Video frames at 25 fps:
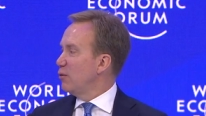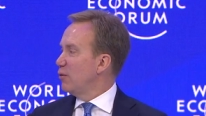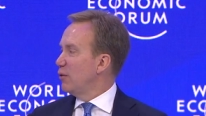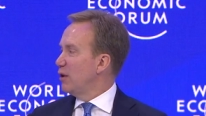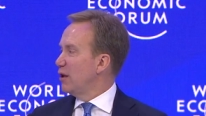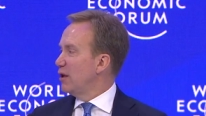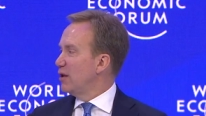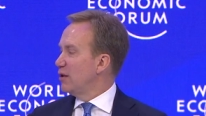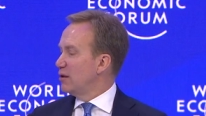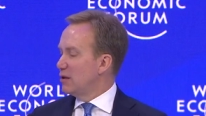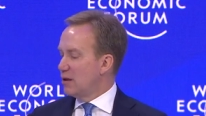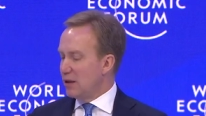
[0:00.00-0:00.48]

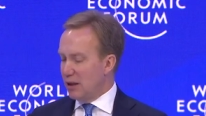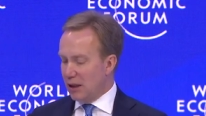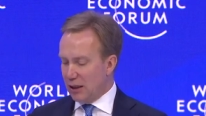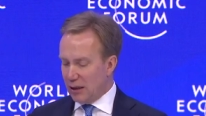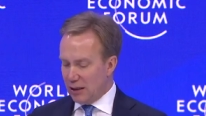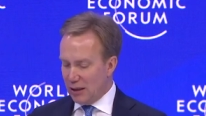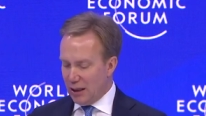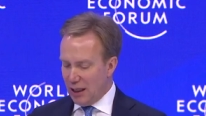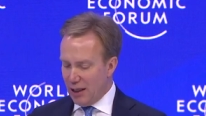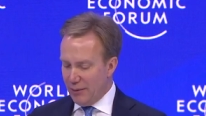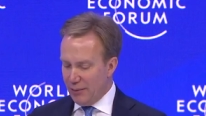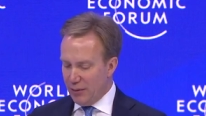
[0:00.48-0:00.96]
with a
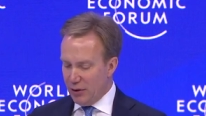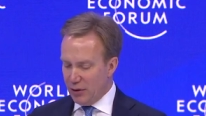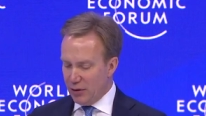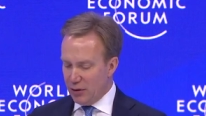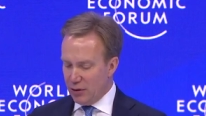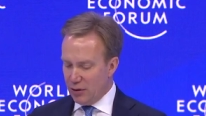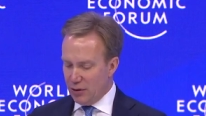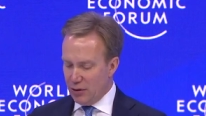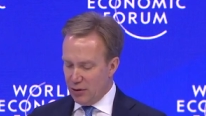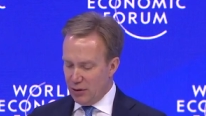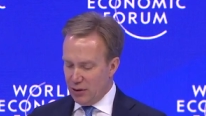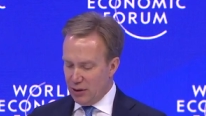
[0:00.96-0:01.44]

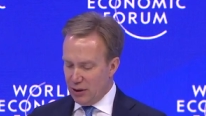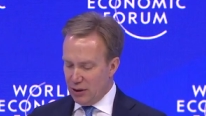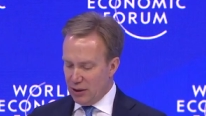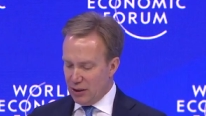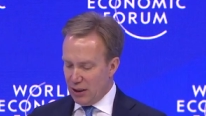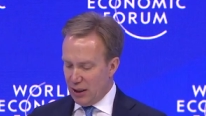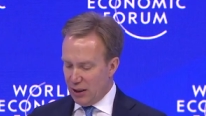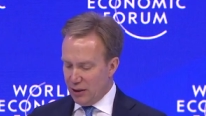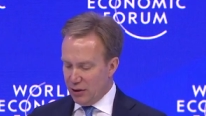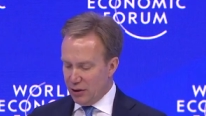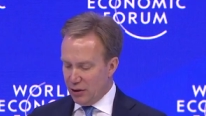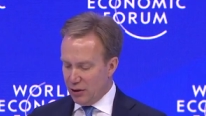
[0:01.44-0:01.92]
climate
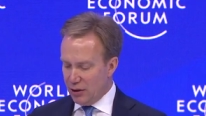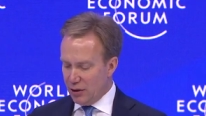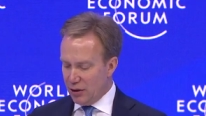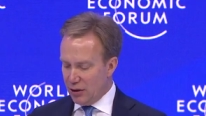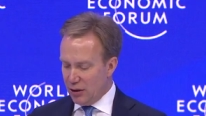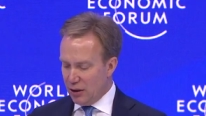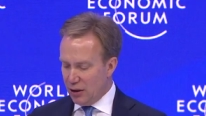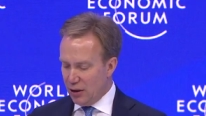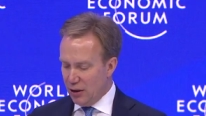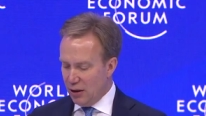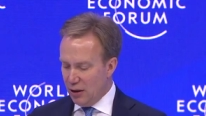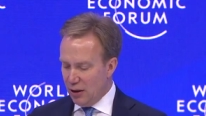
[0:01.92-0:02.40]

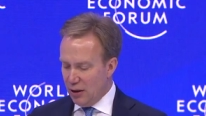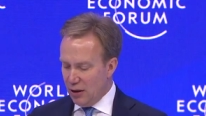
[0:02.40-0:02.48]
disaster,